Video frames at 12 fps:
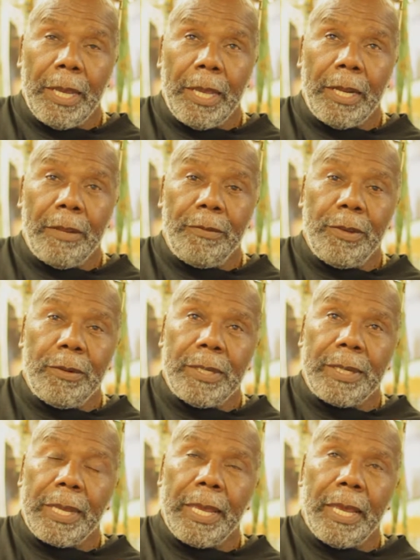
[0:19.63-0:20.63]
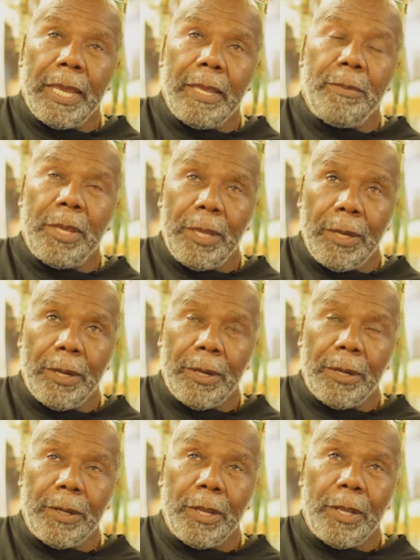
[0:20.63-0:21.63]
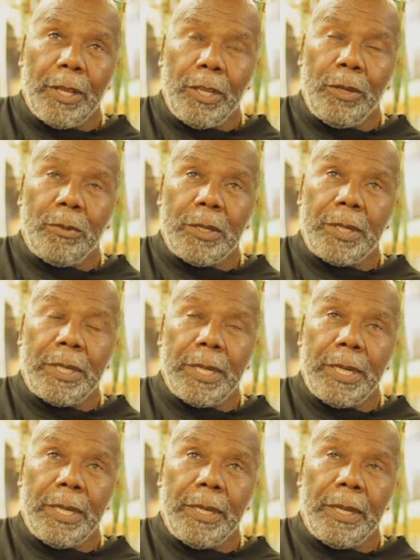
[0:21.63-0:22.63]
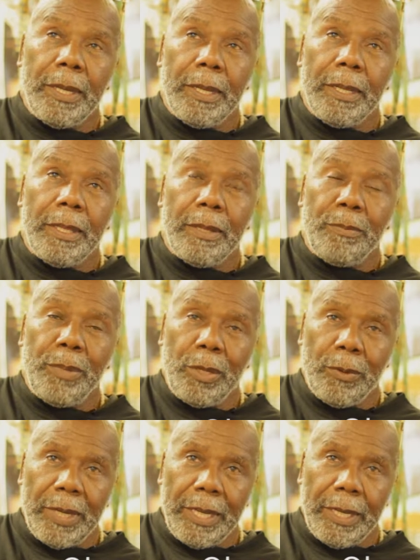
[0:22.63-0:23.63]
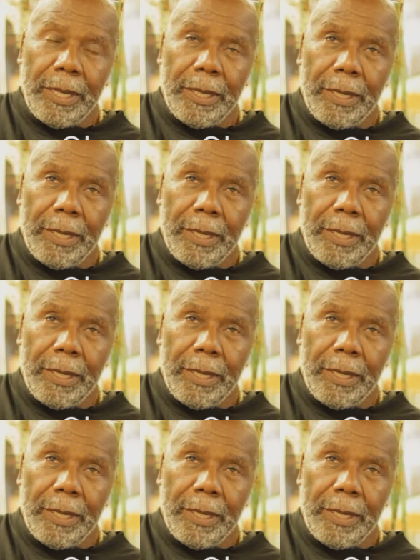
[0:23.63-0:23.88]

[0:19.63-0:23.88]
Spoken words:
And if you just came here, you would see the beauty,